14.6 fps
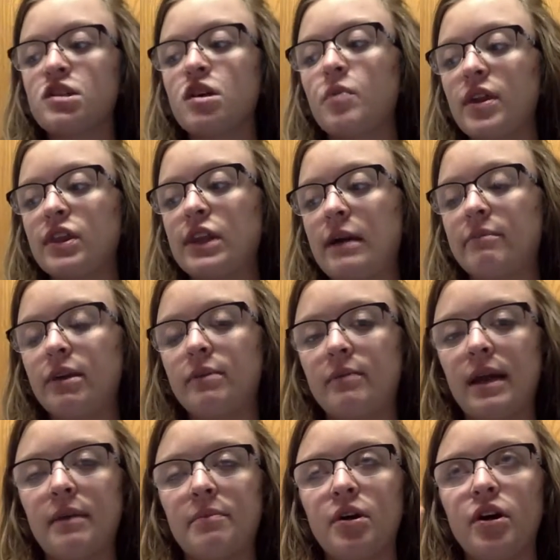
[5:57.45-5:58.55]
So with them, you
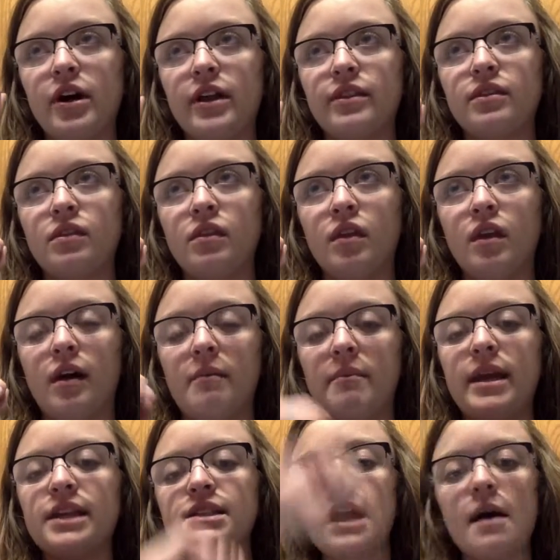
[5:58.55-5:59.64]
may put the
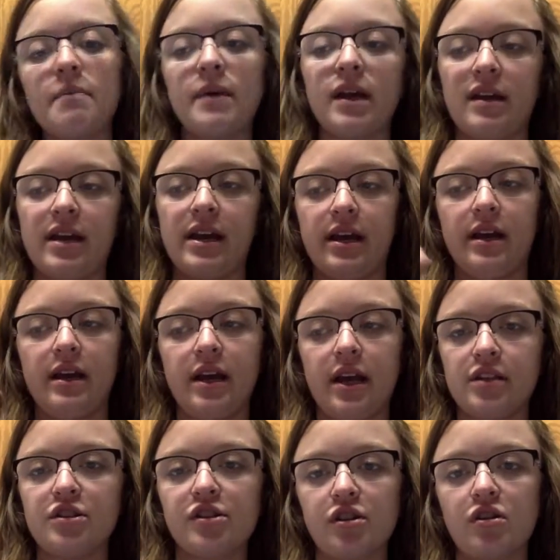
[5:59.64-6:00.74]
main topic in a
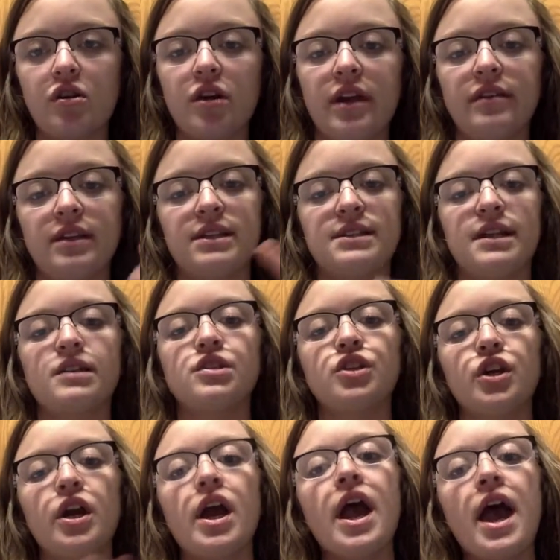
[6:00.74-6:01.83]
circle in the
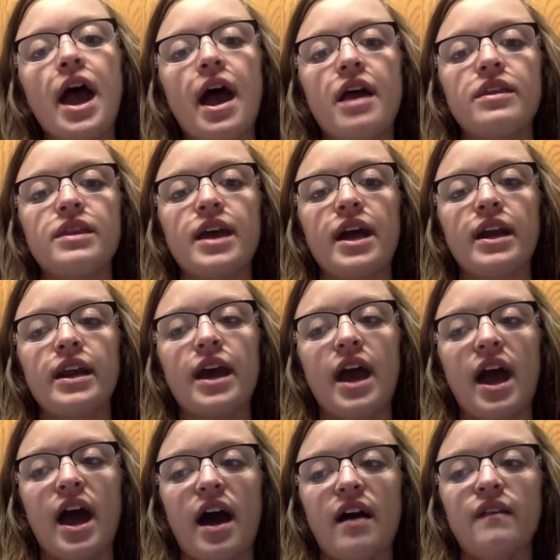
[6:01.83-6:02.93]
center and then
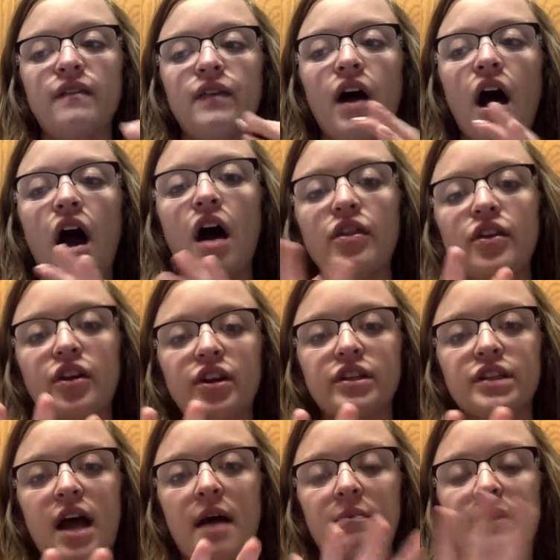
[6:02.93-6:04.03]
have other
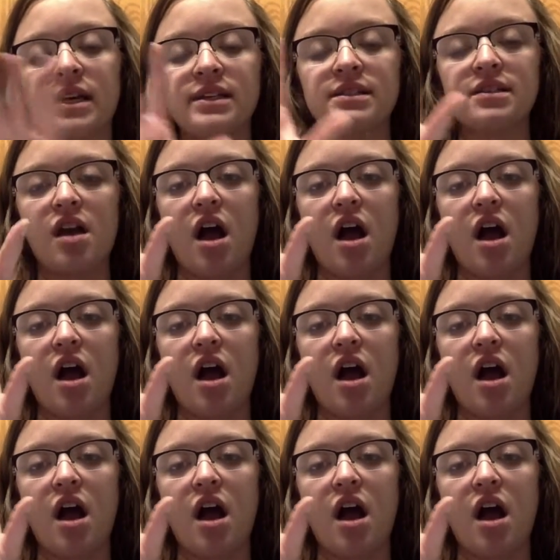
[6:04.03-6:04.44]
topics